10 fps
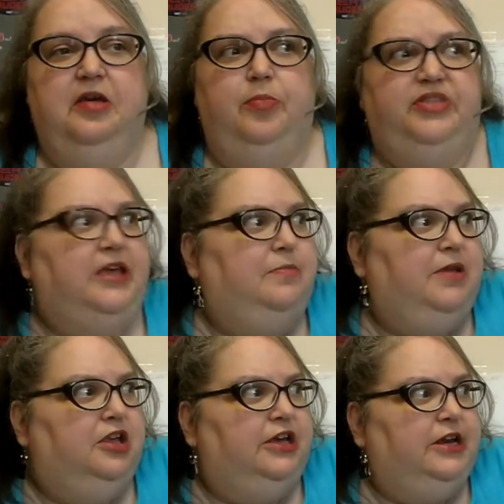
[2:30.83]
But they'd
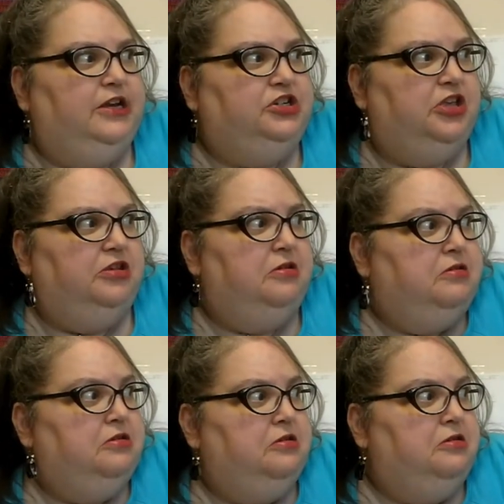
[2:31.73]
be looking at each other.
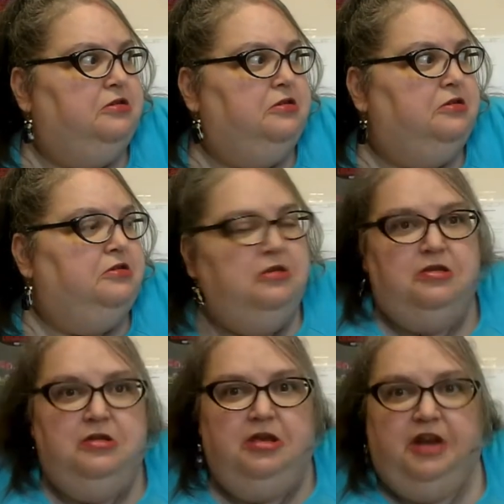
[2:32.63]

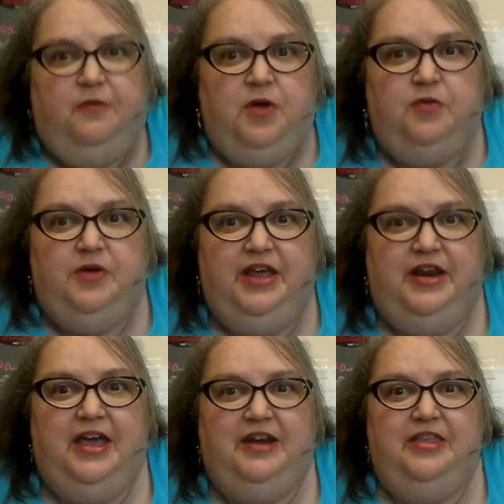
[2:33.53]
And if one would get
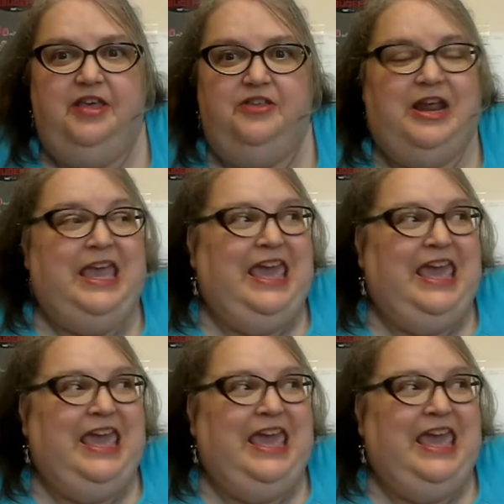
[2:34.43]
ahead of the other,